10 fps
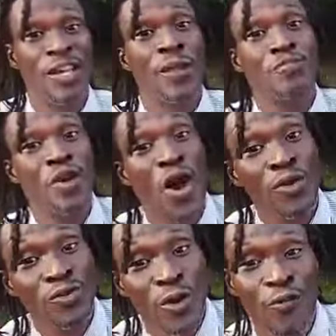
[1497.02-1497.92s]
a
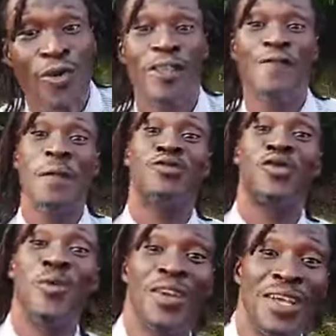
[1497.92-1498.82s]
product or for defame
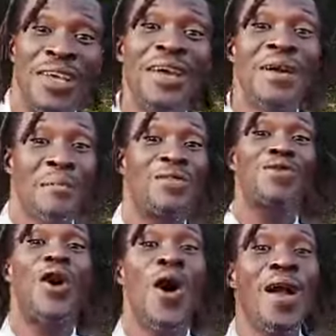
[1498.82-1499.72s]
somebody, but
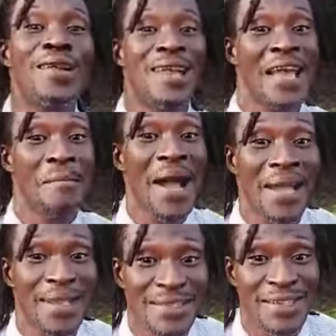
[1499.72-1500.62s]
all now a
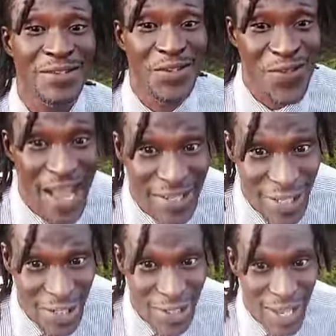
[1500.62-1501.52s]
marketing
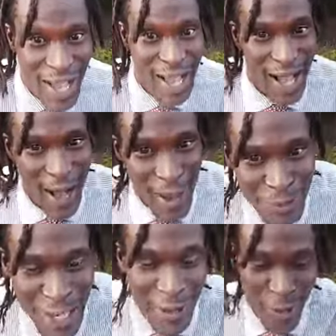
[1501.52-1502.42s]
strategy. I hope
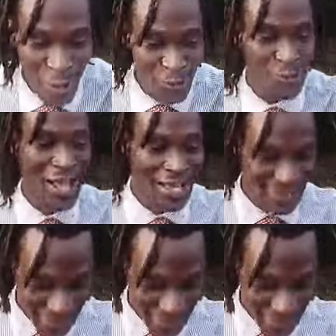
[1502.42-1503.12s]
say I not losing a hit.